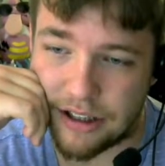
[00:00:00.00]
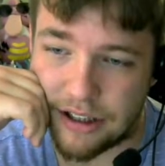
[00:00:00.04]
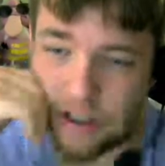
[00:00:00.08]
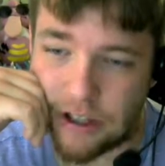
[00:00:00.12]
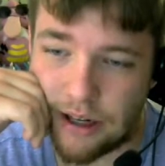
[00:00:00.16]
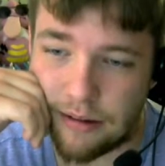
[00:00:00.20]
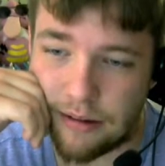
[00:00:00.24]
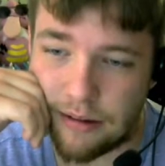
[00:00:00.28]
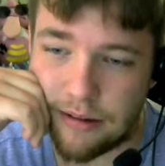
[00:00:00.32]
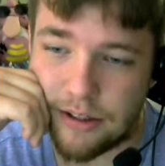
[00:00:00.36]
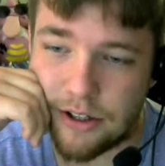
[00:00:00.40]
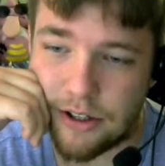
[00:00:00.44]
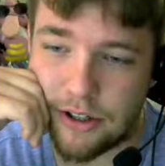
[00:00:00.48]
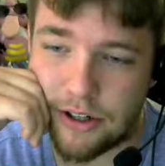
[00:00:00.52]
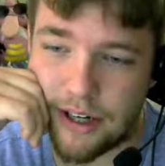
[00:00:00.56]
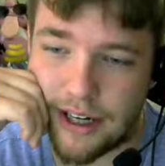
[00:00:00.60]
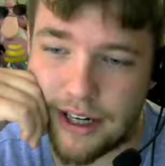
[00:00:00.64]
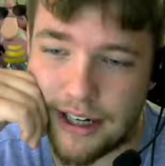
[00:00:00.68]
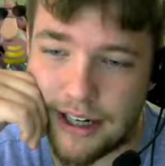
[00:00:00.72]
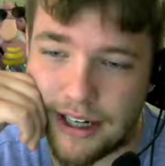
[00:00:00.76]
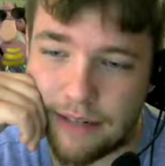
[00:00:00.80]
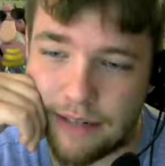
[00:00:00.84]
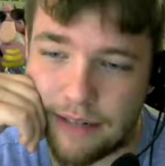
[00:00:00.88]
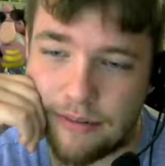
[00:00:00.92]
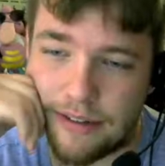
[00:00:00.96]
so I'm gonna start
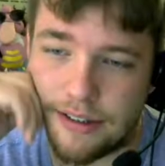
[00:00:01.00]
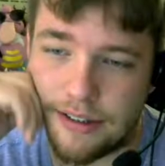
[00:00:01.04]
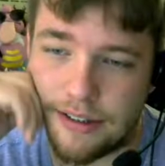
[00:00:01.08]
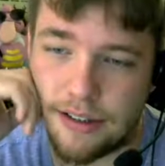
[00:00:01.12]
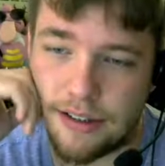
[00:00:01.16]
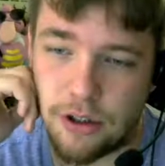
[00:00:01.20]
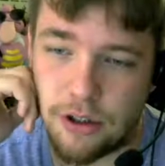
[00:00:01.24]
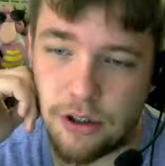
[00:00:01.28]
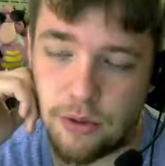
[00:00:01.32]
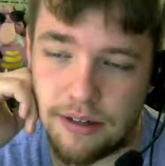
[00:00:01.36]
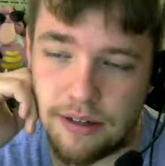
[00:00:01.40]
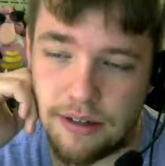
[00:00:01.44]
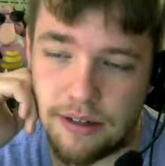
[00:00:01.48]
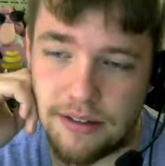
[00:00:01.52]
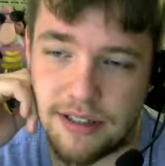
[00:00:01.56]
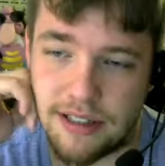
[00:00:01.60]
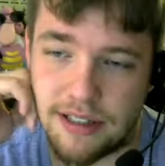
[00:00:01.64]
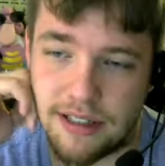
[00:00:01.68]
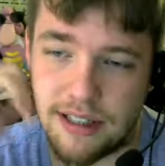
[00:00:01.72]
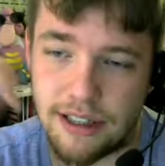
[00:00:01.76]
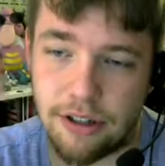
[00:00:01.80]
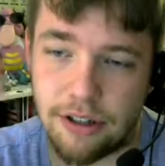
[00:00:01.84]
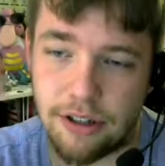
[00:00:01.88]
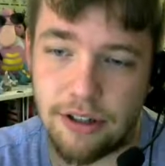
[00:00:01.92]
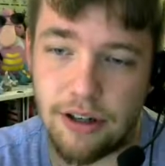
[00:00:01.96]
hitting it with the Swift
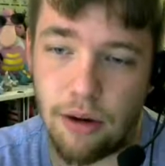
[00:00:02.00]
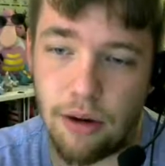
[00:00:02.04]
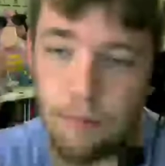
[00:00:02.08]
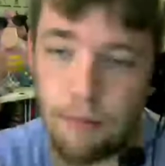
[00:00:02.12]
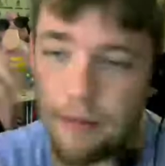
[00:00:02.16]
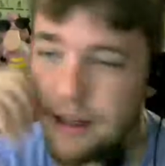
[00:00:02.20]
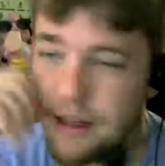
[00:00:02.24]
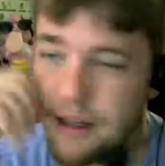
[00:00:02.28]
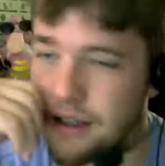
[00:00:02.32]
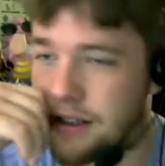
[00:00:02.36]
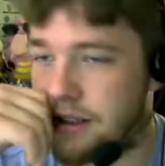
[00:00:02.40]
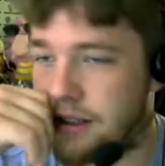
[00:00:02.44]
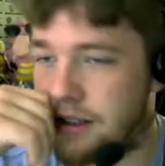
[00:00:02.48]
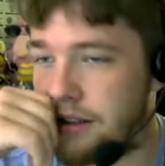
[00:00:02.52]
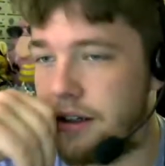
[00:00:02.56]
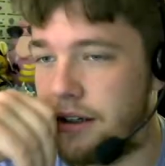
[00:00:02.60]
since I know they don't miss.